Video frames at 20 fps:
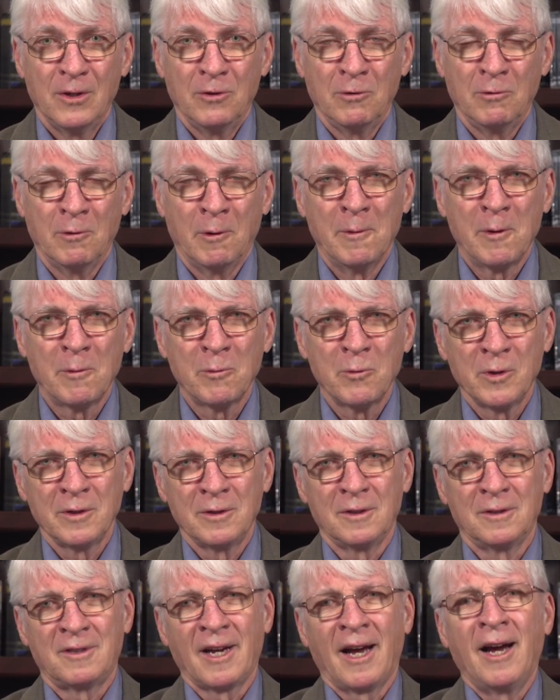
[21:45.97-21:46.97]
You remember when
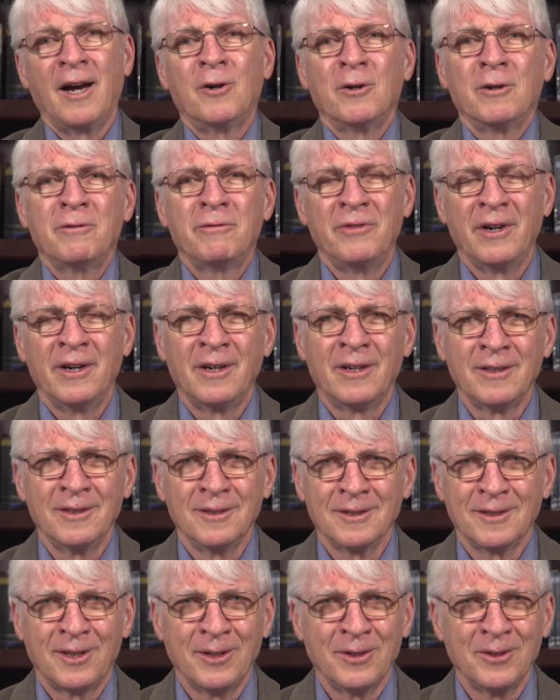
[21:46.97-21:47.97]
the tower fell
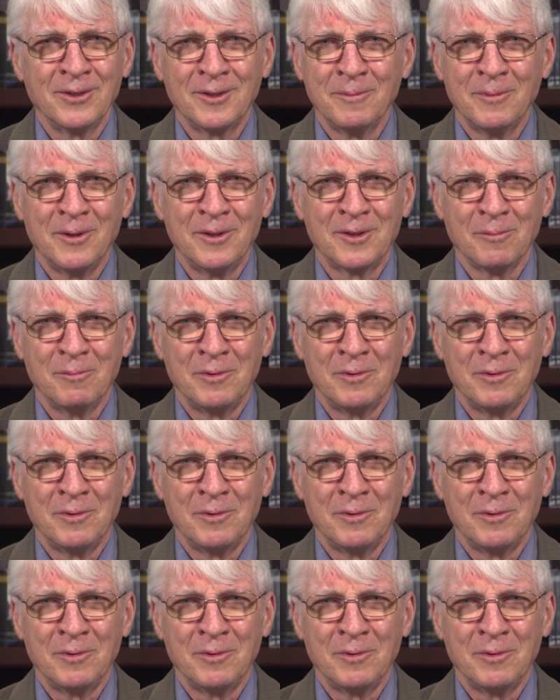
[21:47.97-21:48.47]
and killed a bunch